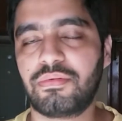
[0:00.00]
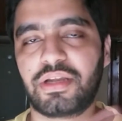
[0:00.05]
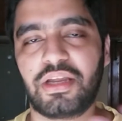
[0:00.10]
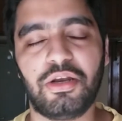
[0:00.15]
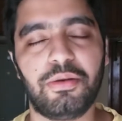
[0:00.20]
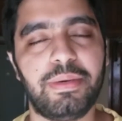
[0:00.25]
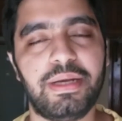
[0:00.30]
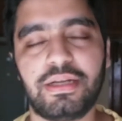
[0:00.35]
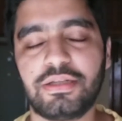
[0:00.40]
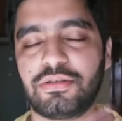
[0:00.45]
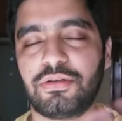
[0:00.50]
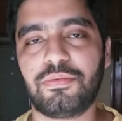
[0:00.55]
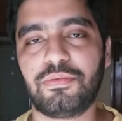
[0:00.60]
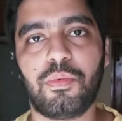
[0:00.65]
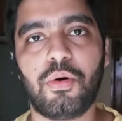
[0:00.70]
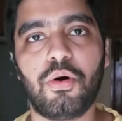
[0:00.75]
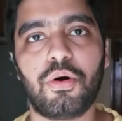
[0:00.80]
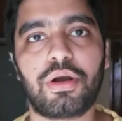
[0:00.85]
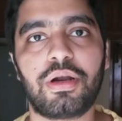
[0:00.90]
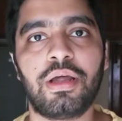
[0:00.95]
kilometers or
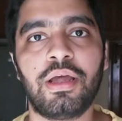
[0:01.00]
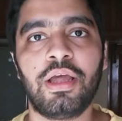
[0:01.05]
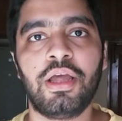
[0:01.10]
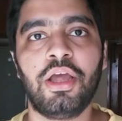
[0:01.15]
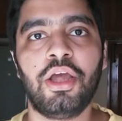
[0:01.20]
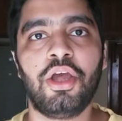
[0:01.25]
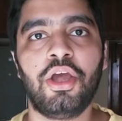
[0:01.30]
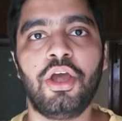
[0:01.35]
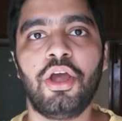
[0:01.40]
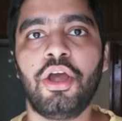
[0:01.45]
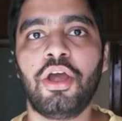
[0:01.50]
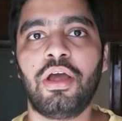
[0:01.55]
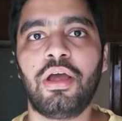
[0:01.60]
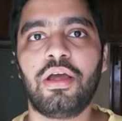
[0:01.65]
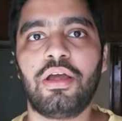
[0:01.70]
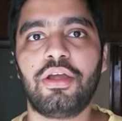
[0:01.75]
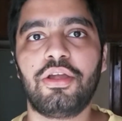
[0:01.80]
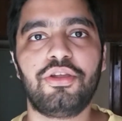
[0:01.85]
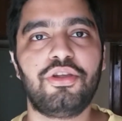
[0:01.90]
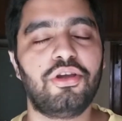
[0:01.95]
more,
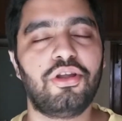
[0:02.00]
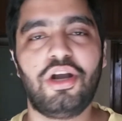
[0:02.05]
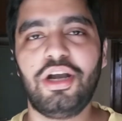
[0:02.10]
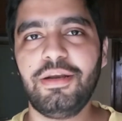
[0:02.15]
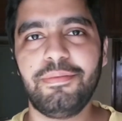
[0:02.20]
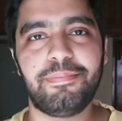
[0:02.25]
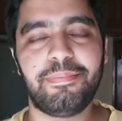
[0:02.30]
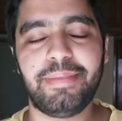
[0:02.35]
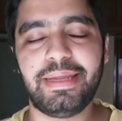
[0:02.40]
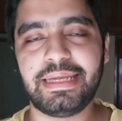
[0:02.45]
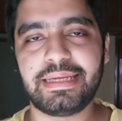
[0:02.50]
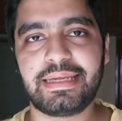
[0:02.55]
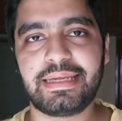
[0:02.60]
you're not